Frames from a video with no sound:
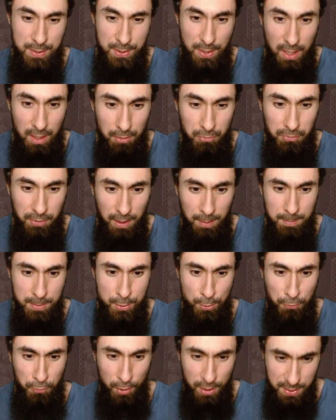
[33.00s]
of them.
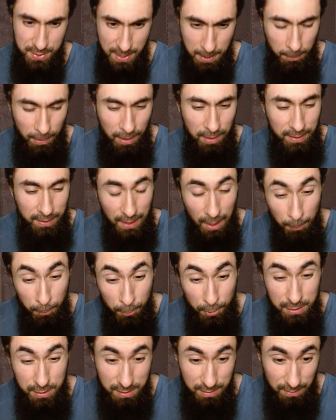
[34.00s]
So for example, I can
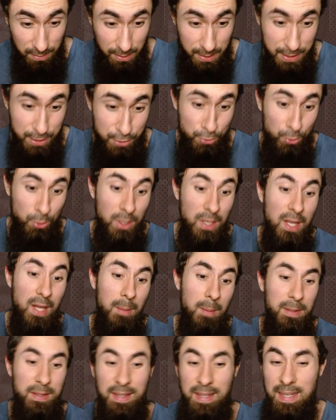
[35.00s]
upgrade to 32,
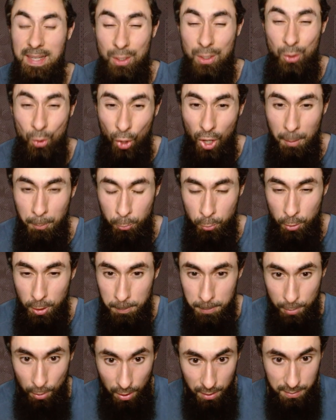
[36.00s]
but then I cannot upgrade
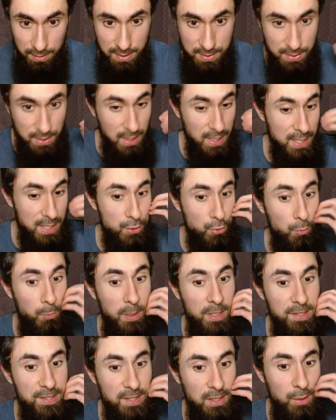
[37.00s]
beyond this. So
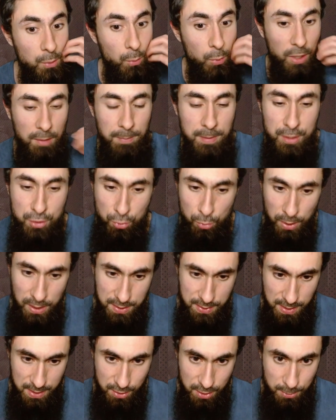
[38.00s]
basically what I've been doing is
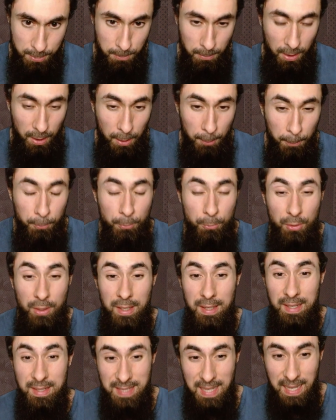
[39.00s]
I just
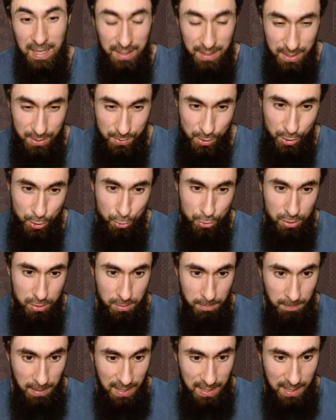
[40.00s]
upgrade attack and execution to
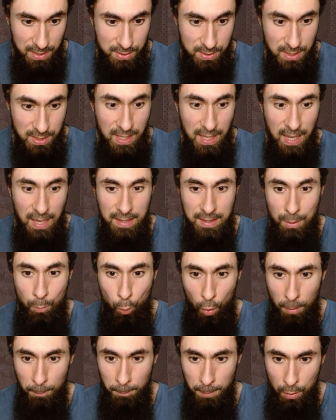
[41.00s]
max, and then
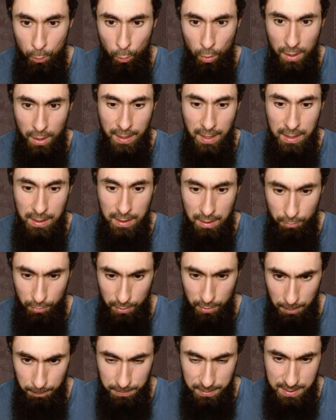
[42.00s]
one by one I level
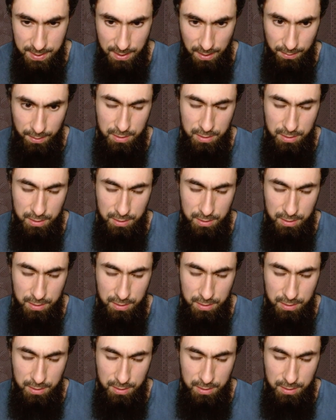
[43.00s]
up these other